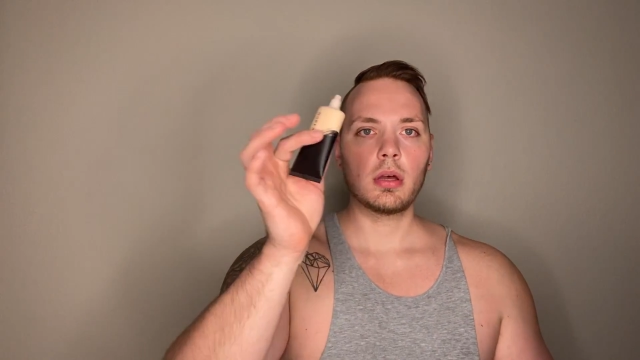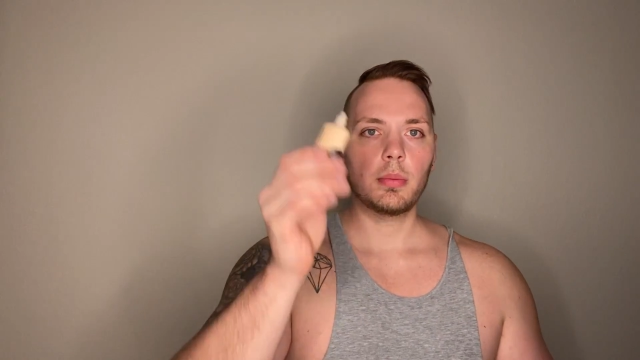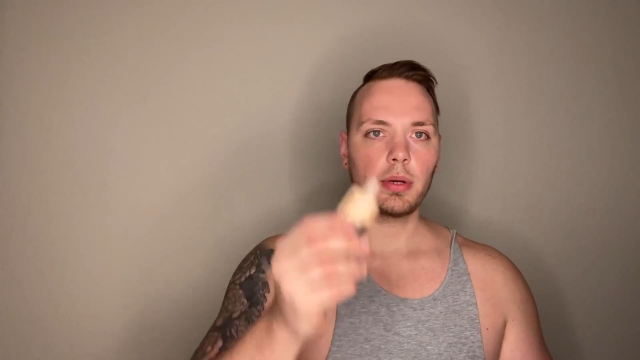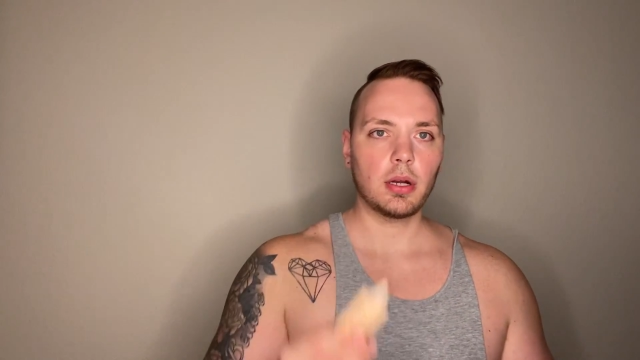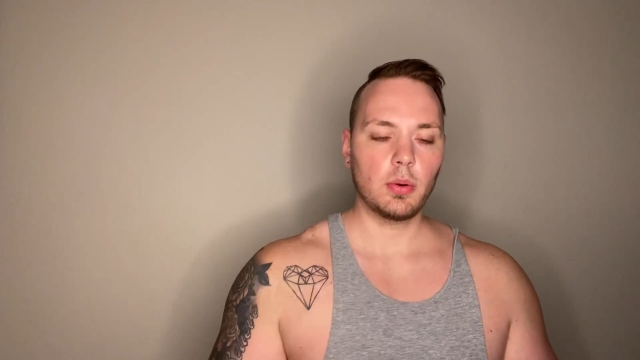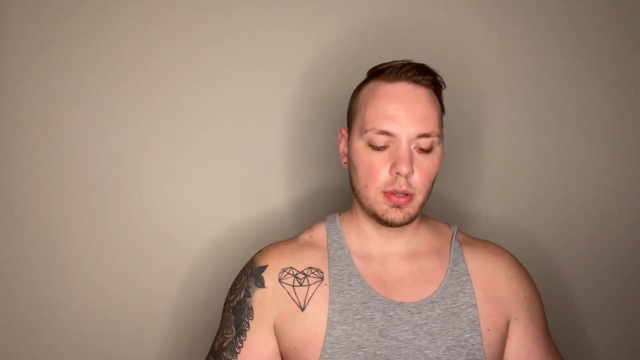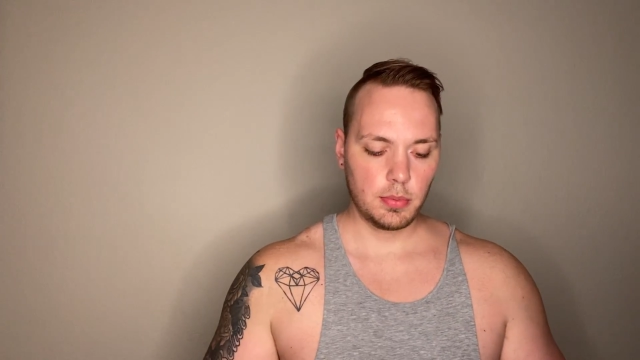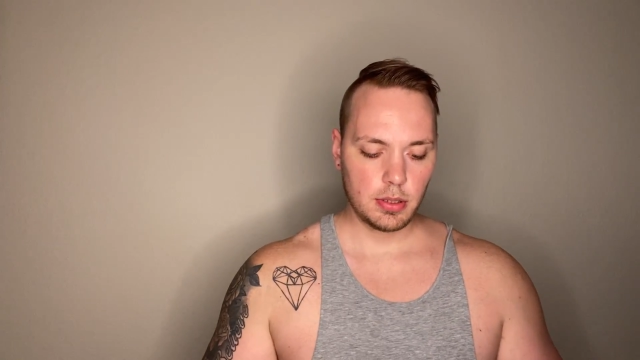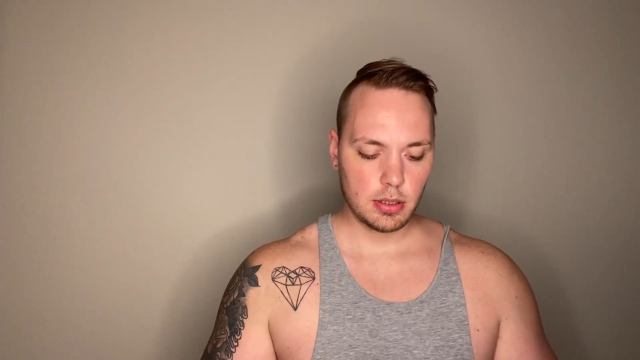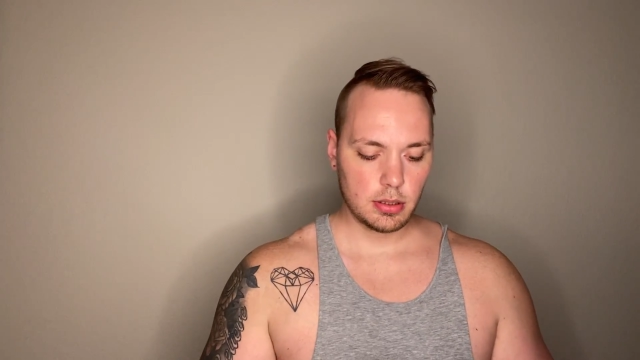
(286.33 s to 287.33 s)
I'm gonna go in
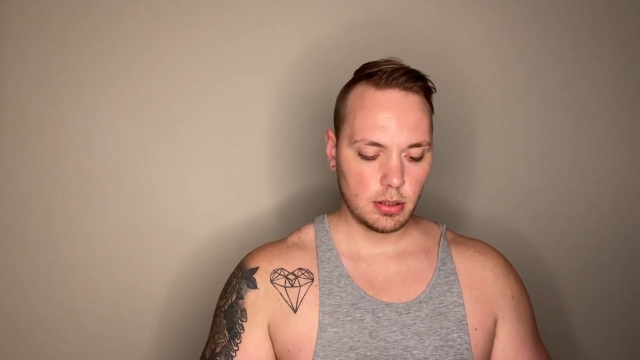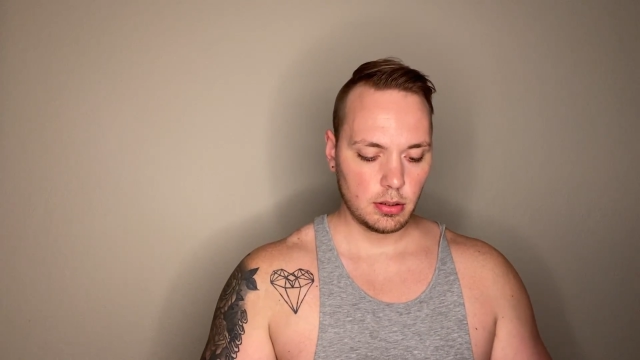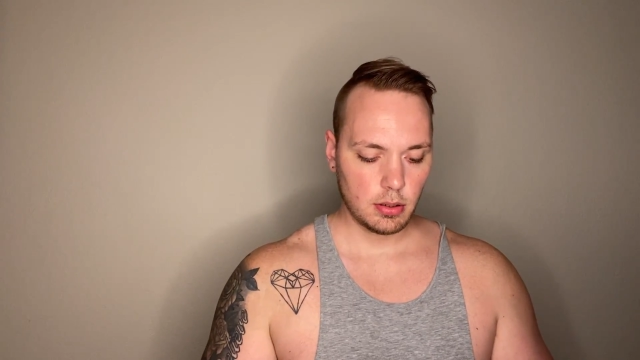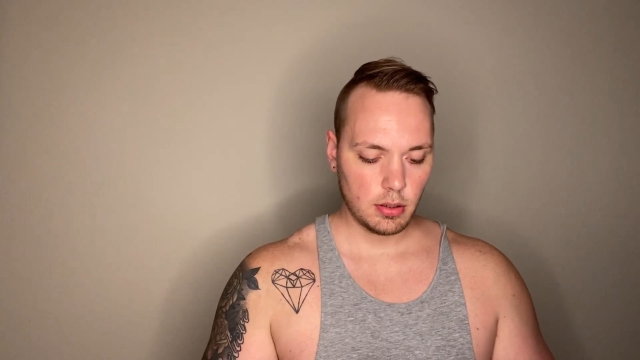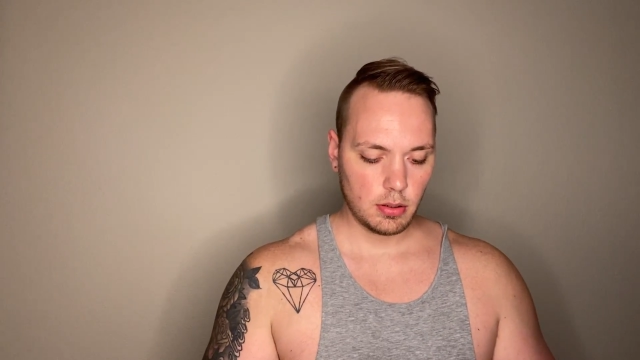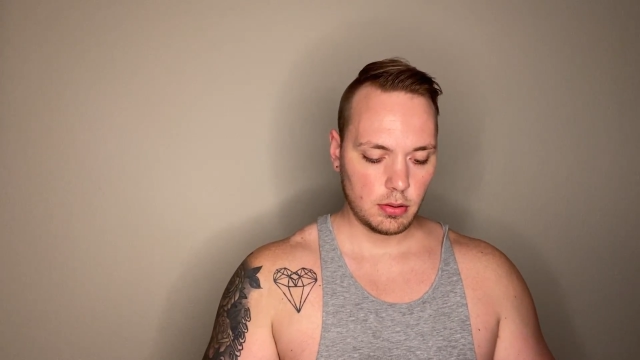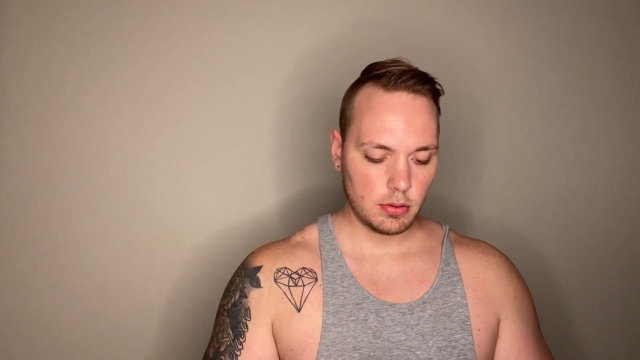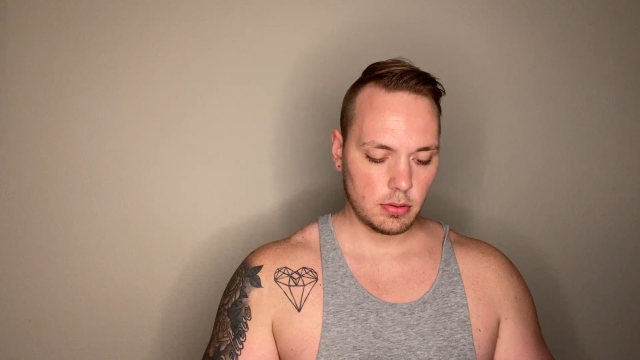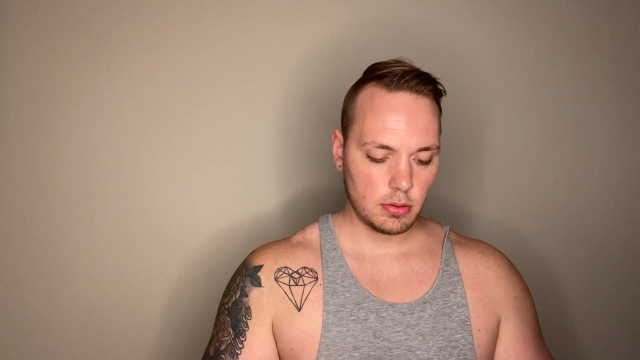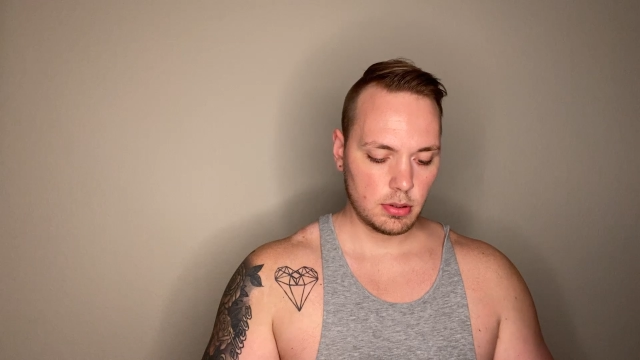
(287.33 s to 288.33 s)
with just a
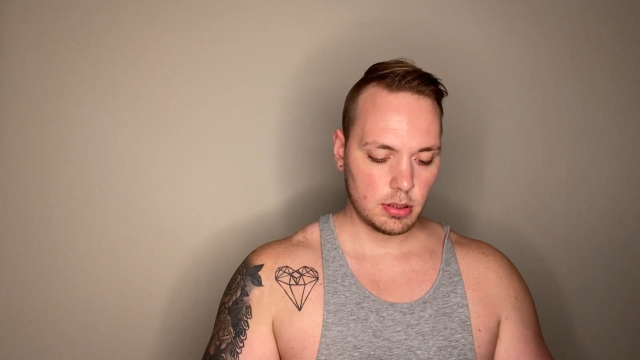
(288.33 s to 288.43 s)
little,